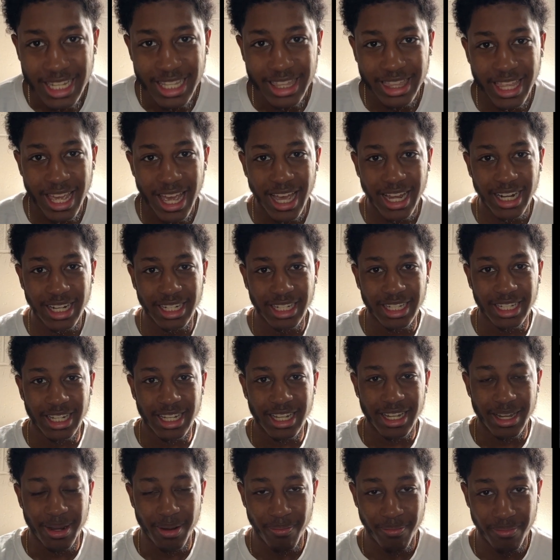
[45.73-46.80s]
that
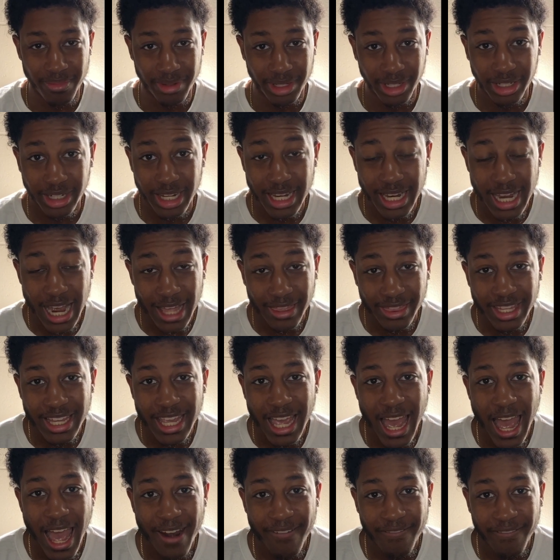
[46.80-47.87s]
looking at the
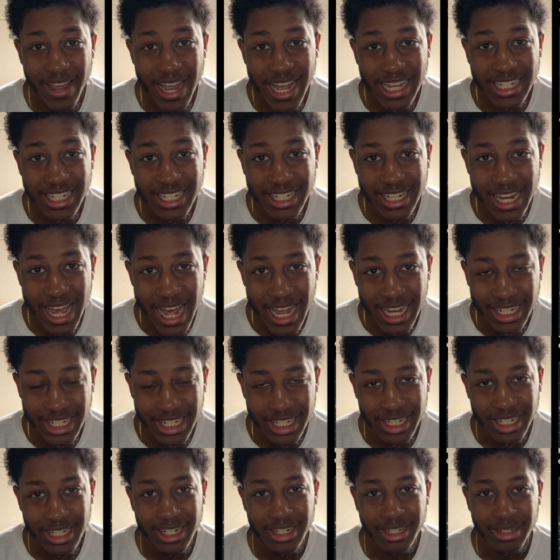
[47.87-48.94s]
advanced
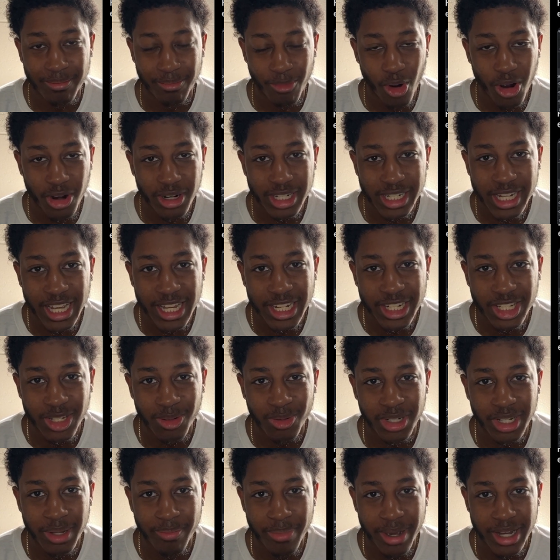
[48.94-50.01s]
stats, Walker Kessler
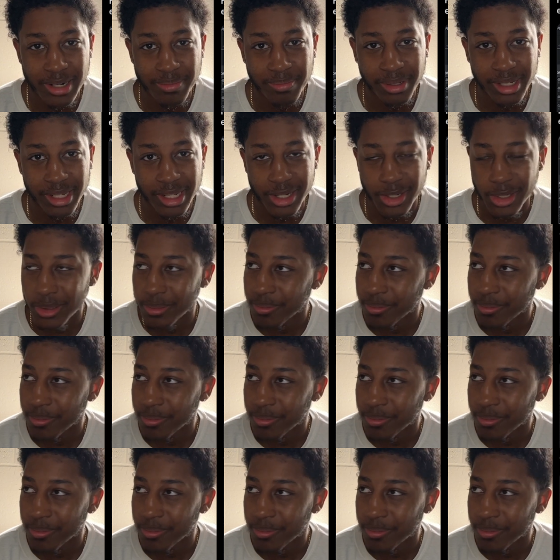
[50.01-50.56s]
was the better player.